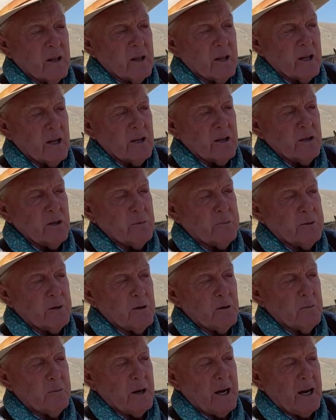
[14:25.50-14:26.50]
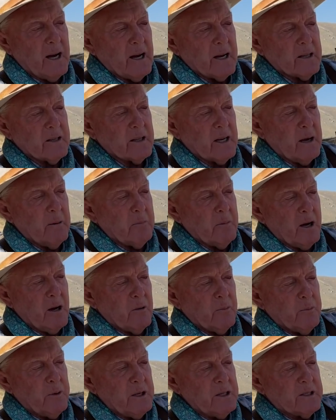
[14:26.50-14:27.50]
and you pull back, that
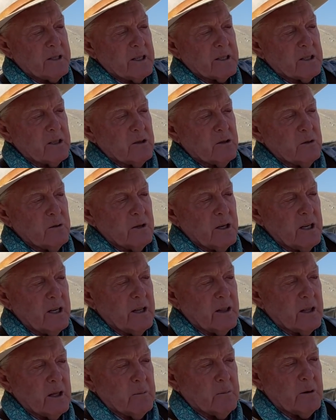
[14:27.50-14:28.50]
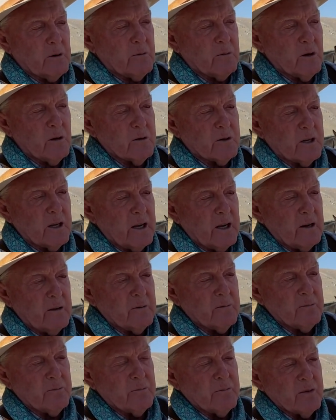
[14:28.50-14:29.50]
mouthpiece doesn't do anything but rotate.
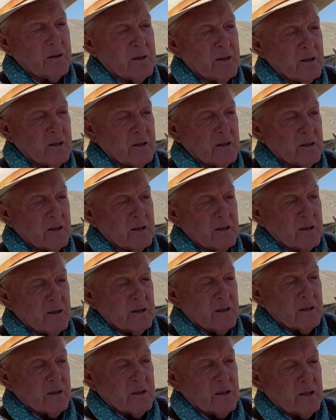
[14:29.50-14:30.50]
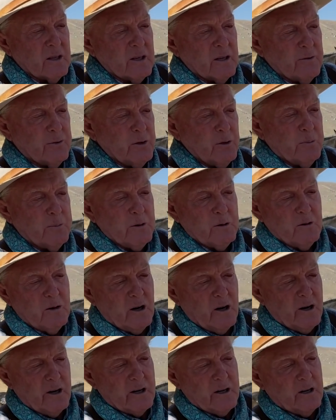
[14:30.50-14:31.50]
And if you pull
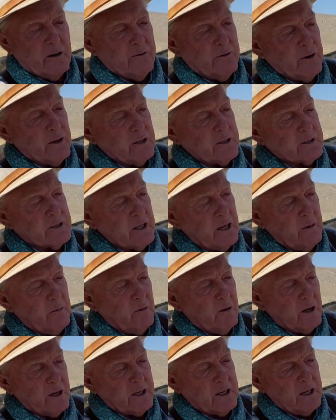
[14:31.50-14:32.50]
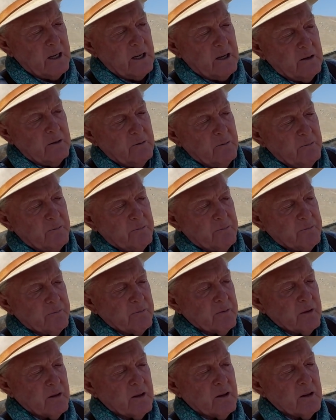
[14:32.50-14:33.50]
hard enough on a San Joaquin,
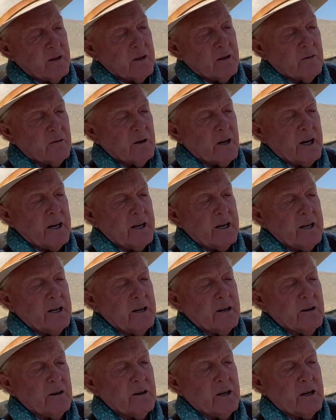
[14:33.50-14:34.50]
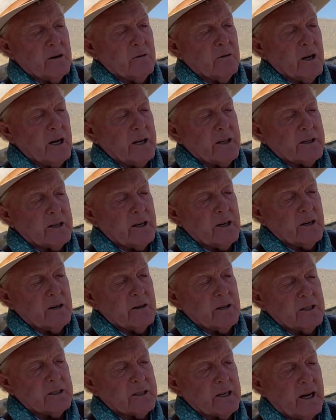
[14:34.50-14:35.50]
right here and right
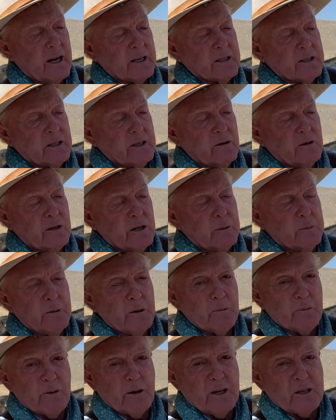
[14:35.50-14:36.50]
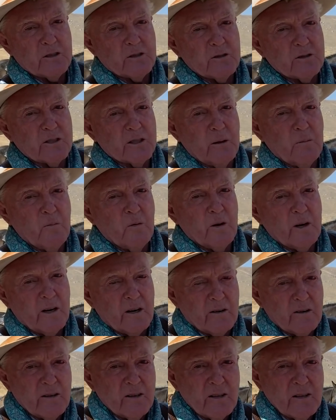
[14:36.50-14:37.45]
there is actually going to put pressure somewhere.